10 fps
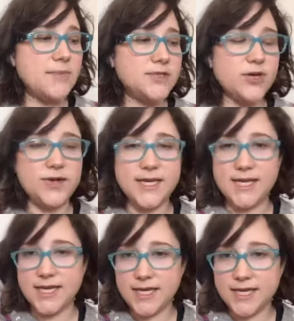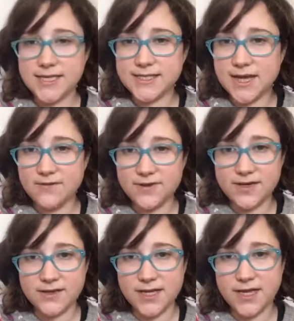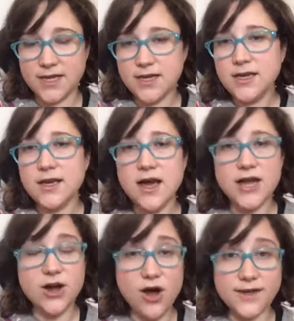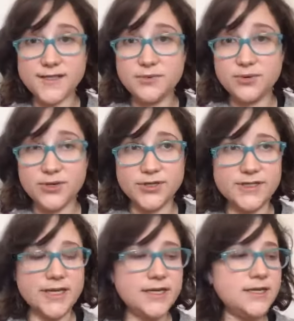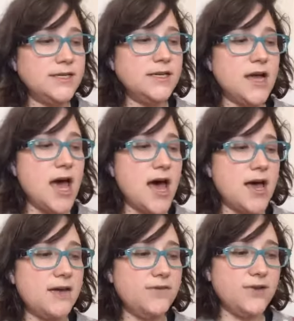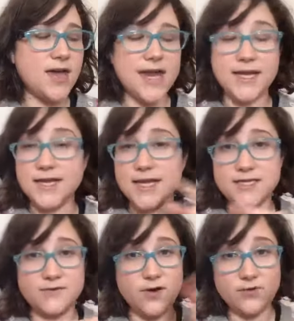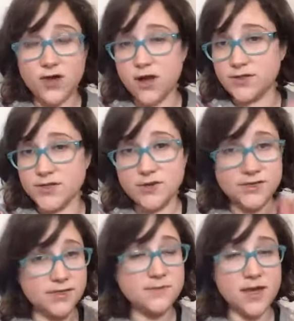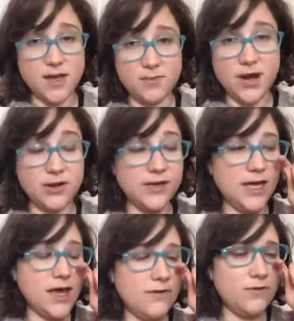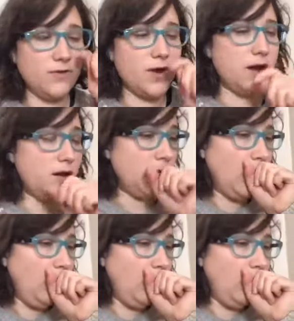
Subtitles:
So he is definitely an awesome person. And he does phone consults apparently everywhere.